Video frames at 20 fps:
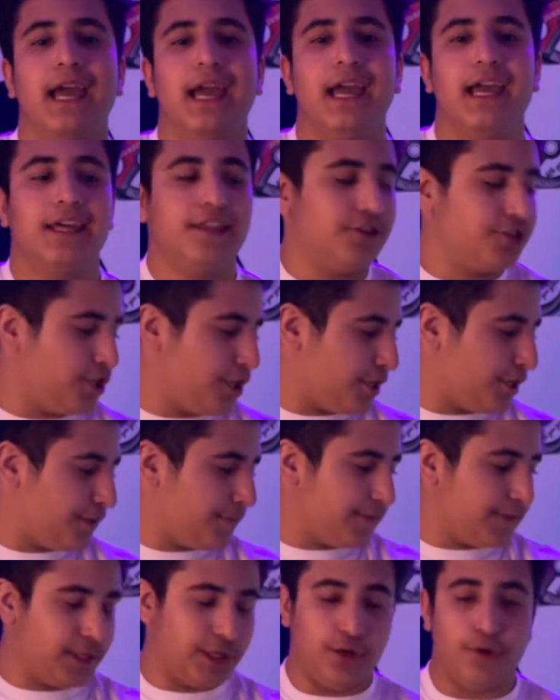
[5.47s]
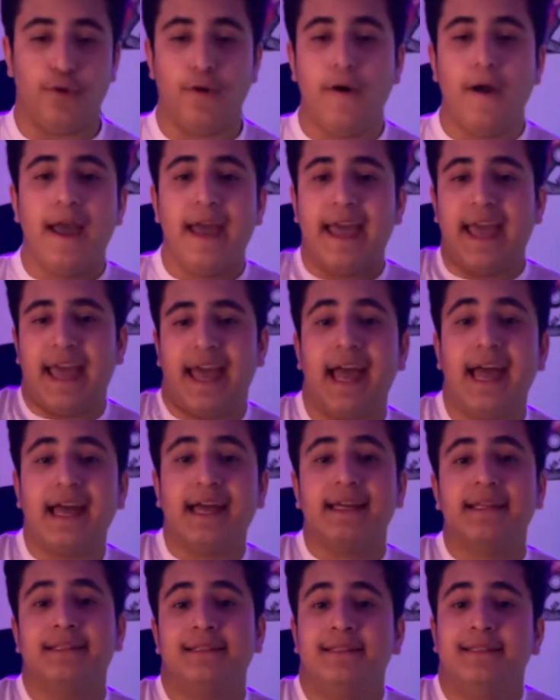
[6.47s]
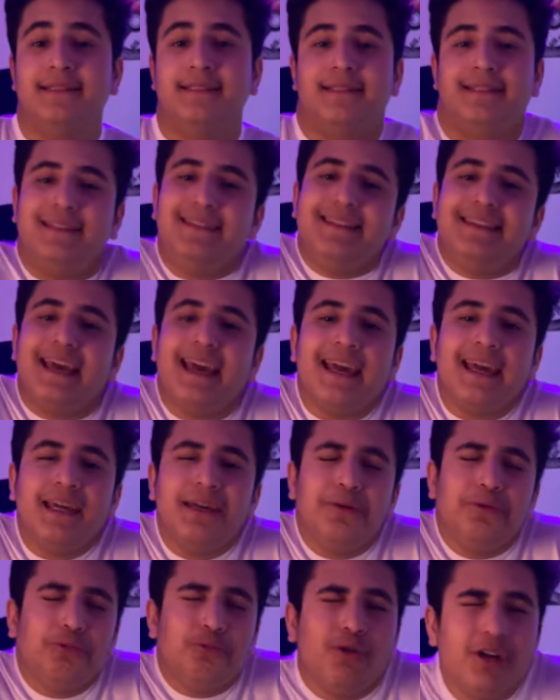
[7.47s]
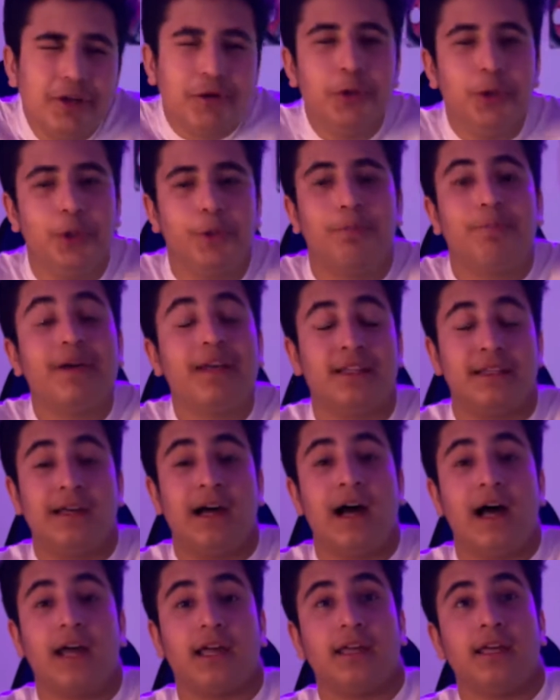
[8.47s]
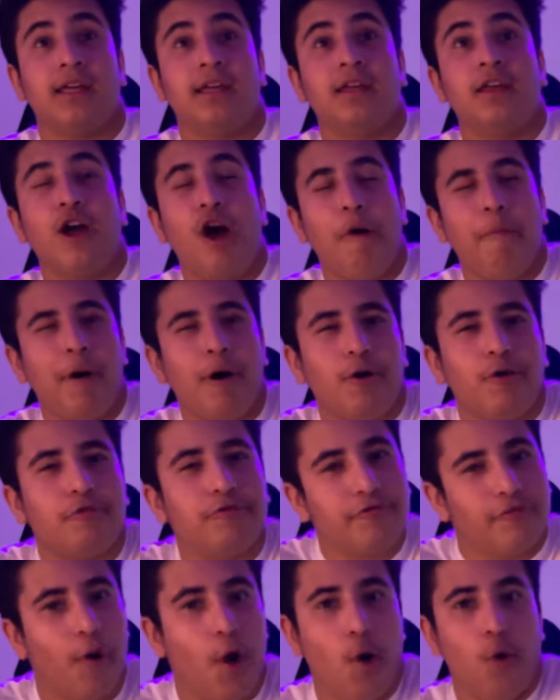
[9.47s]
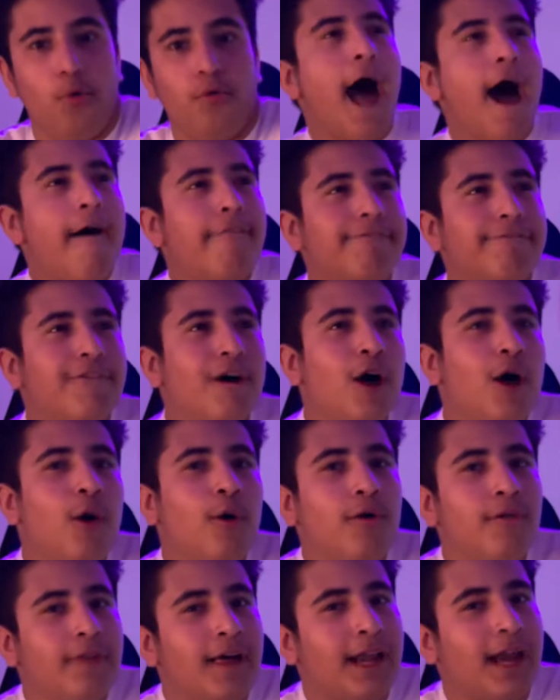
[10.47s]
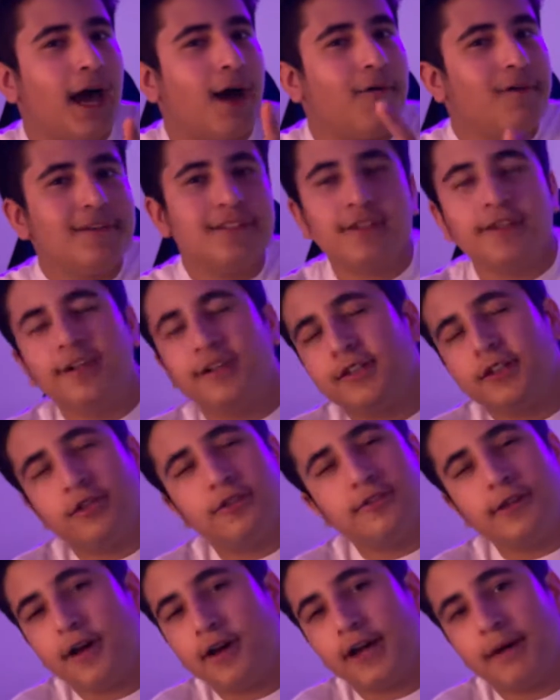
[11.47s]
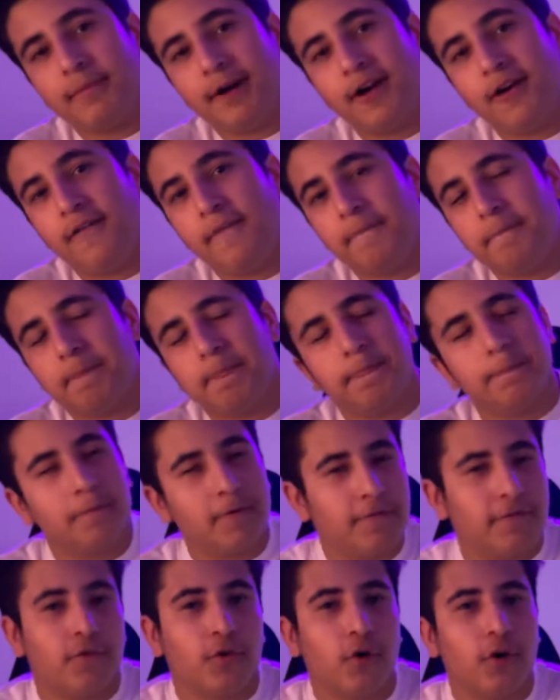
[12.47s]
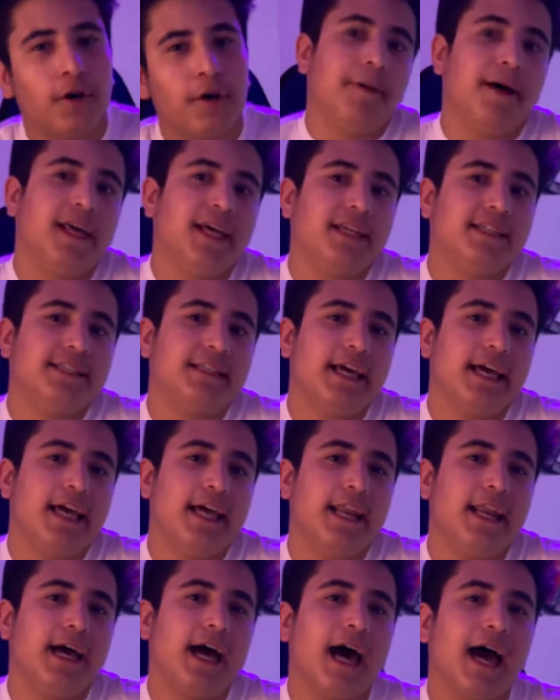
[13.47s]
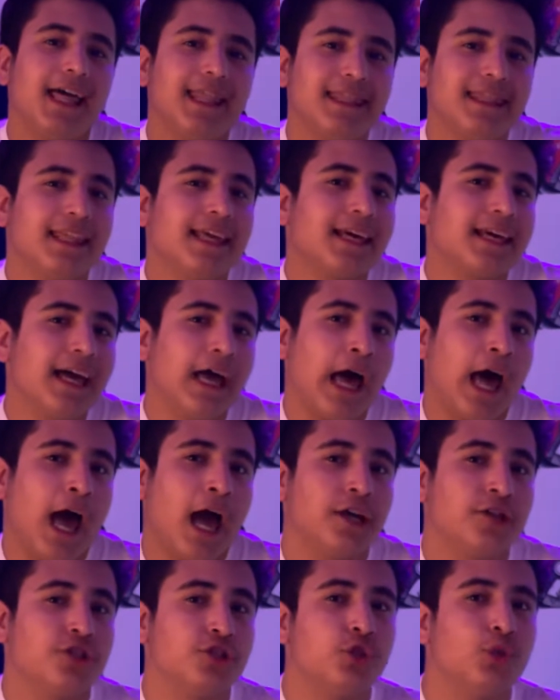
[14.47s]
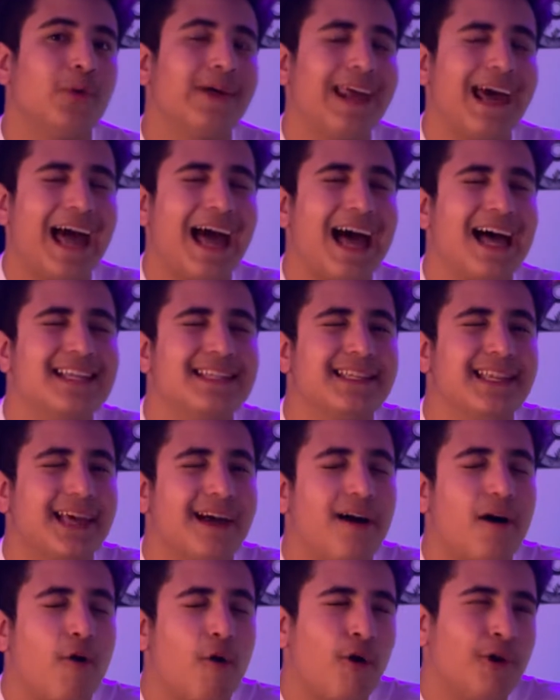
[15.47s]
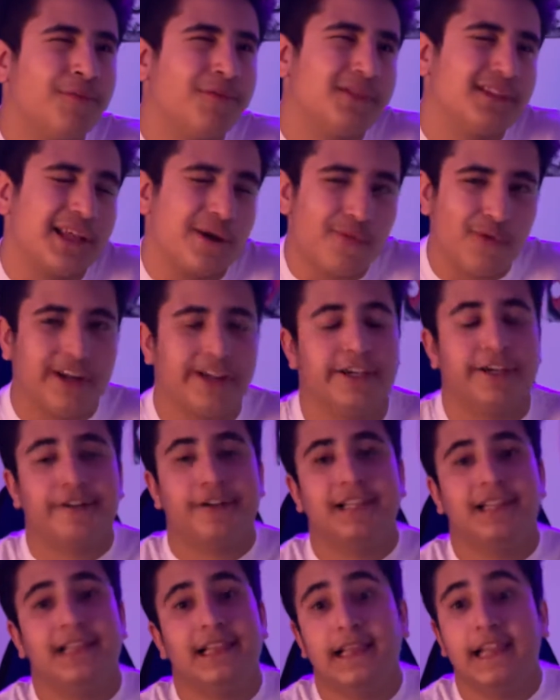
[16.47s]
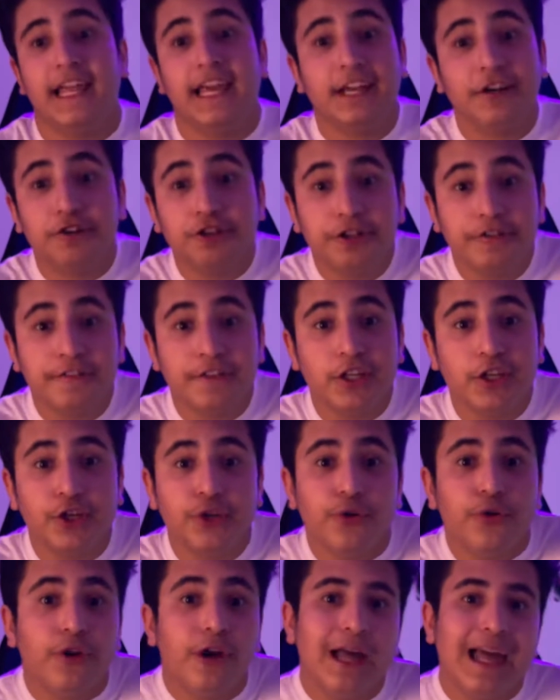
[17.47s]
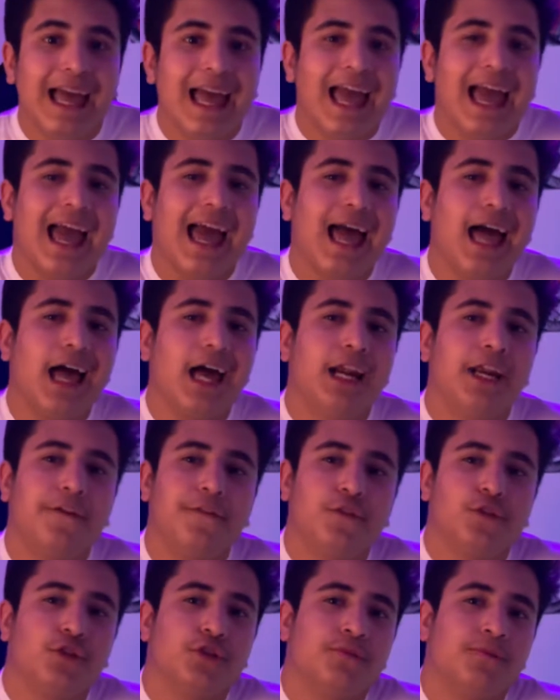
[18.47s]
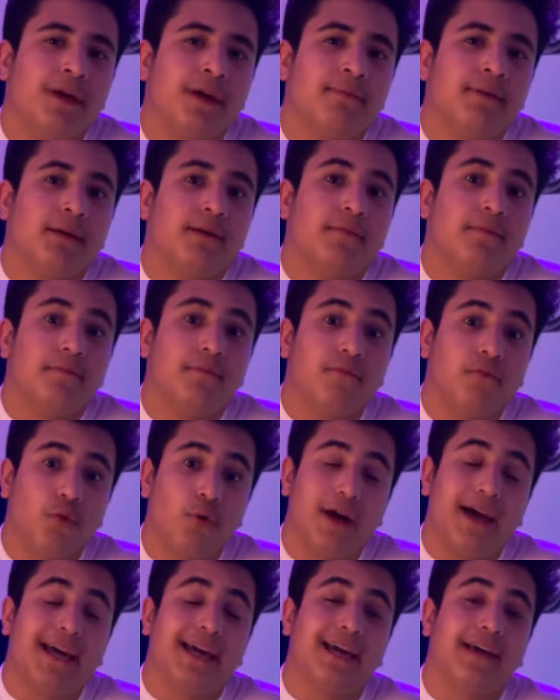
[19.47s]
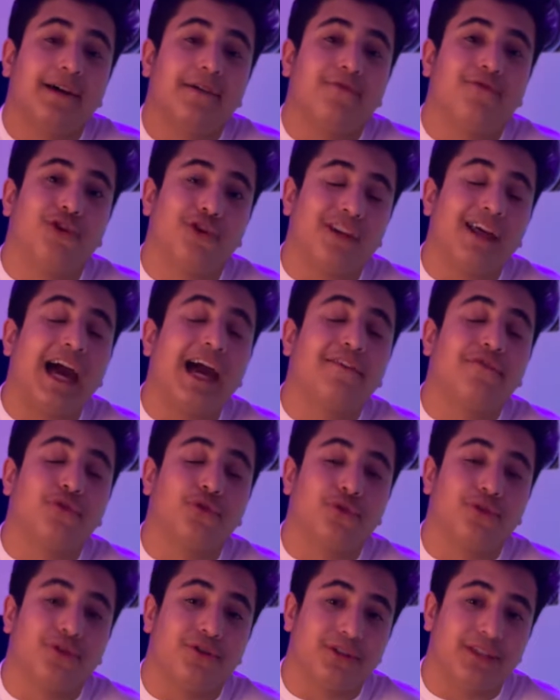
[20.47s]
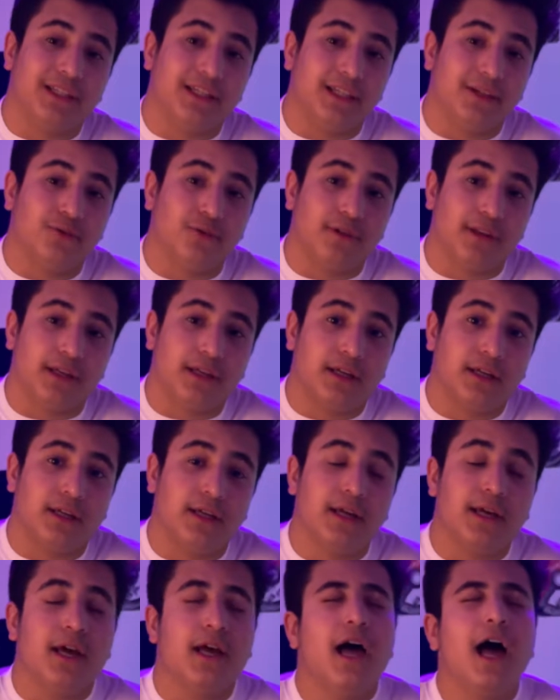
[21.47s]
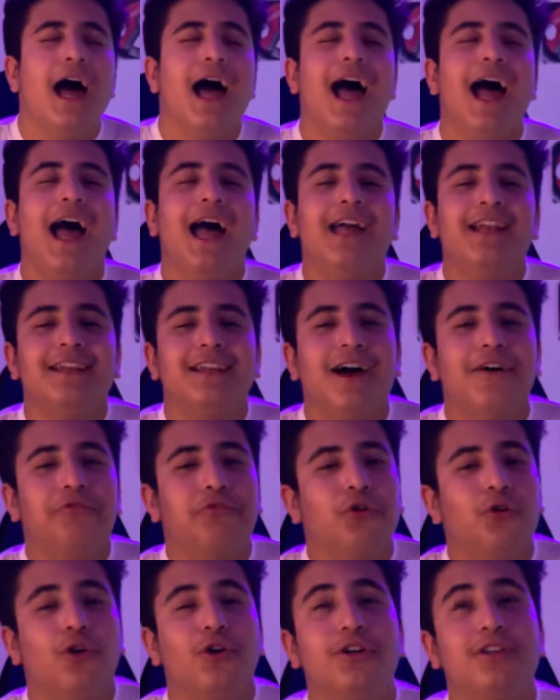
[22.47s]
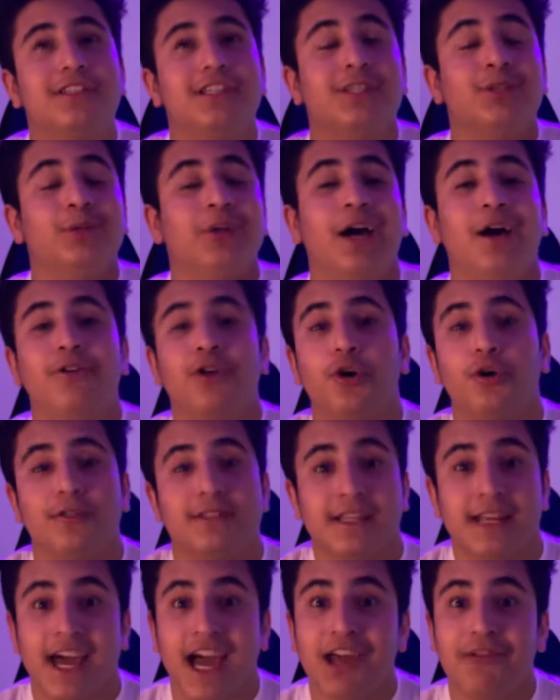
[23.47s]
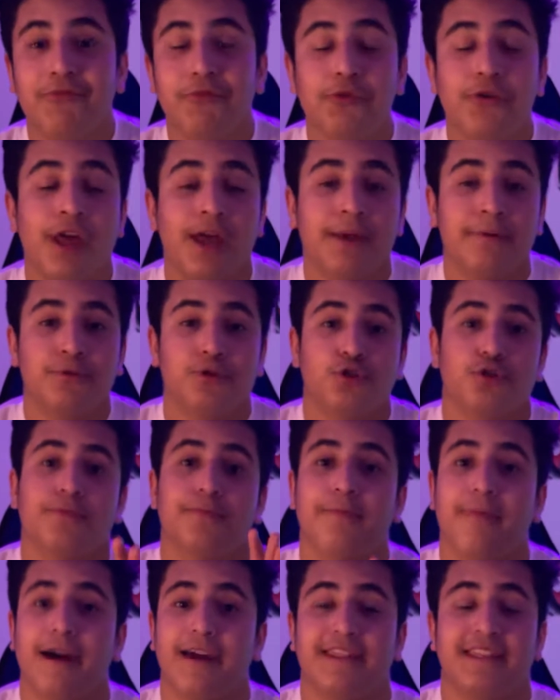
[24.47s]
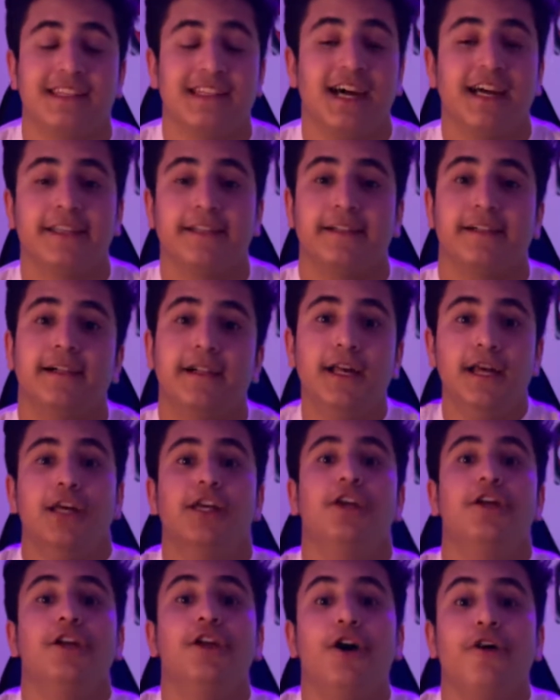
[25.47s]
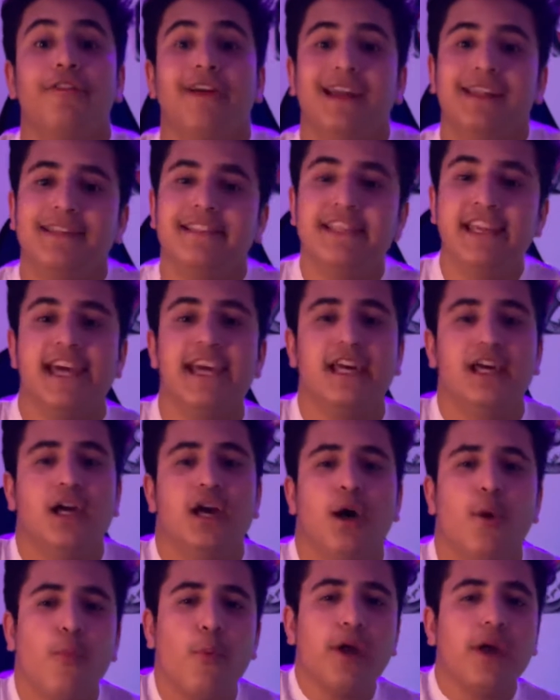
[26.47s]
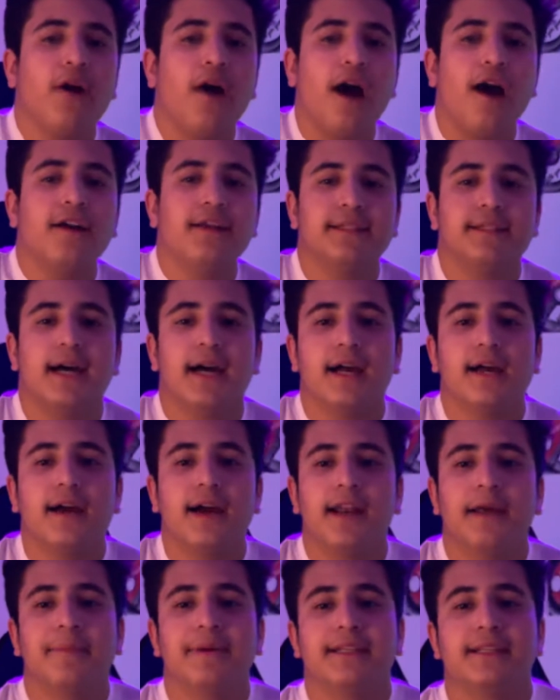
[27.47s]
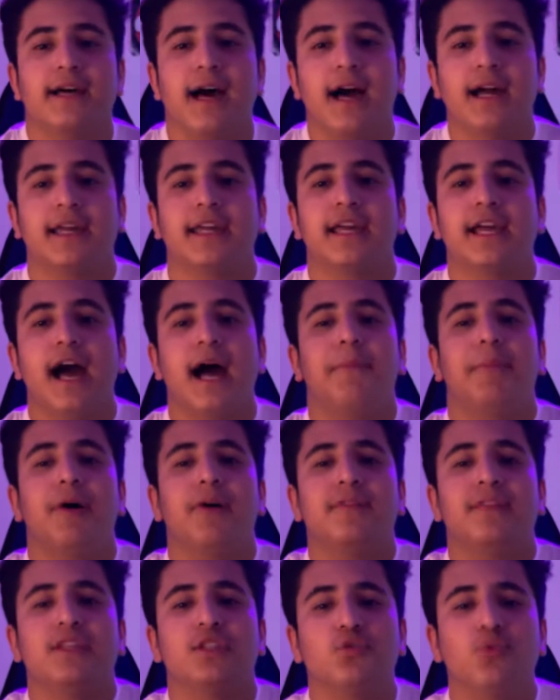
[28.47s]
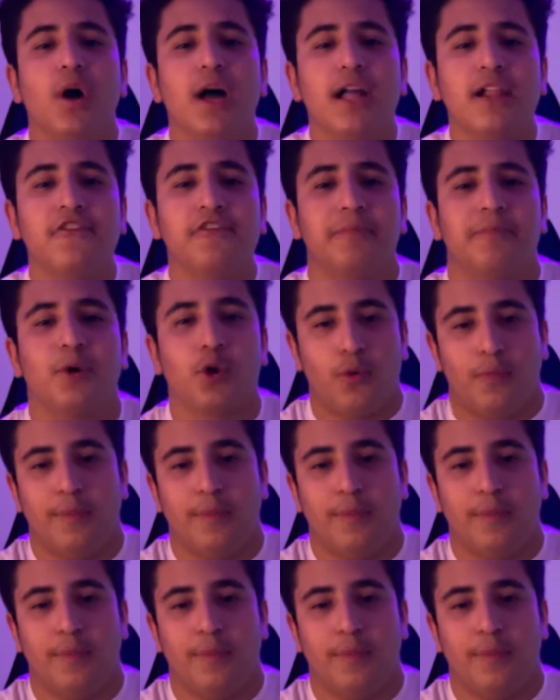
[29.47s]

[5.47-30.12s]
8th Gen Review. And today we will be talking about a phone. A phone that I was going to talk about before, but I said I think I should do it as almost a 1 year later review. And if you should maybe wait for the iPhone 13 with it. And of course, you now know it's an iPhone. I'm sure by the title, you know that today we are gonna be talking about the 12 Pro